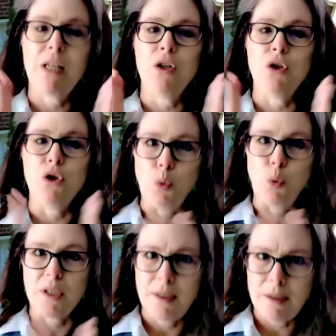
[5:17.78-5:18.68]
June
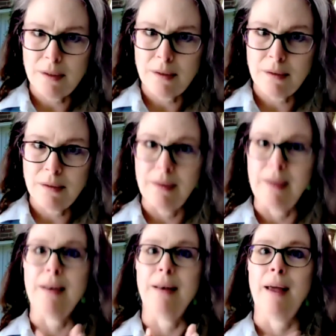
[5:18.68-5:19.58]
6th,
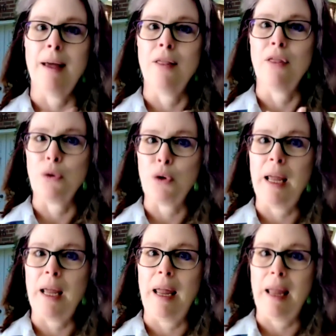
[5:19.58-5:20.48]

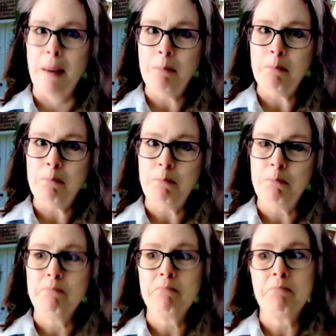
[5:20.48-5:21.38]
9:30 a.m.
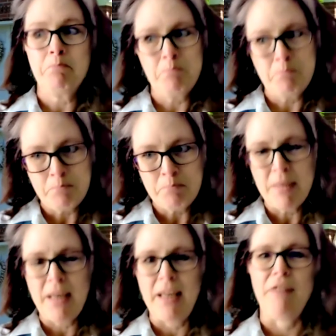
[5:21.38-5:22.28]

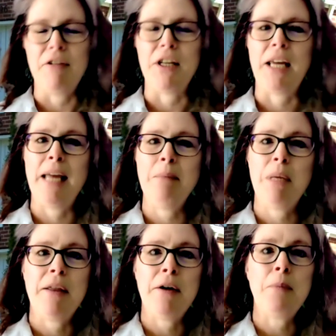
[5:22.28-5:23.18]
If you can't be
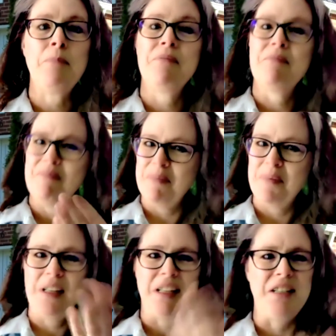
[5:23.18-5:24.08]
there,
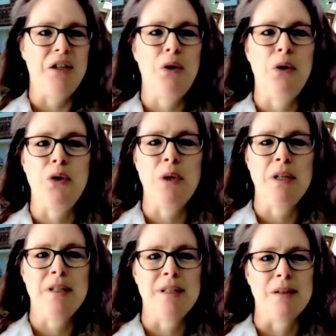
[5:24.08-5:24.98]
continue to join
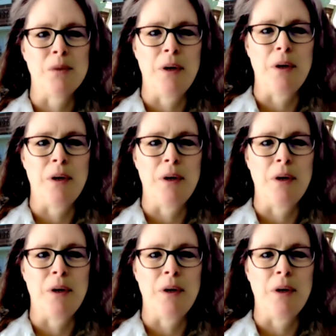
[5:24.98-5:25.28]
us this way.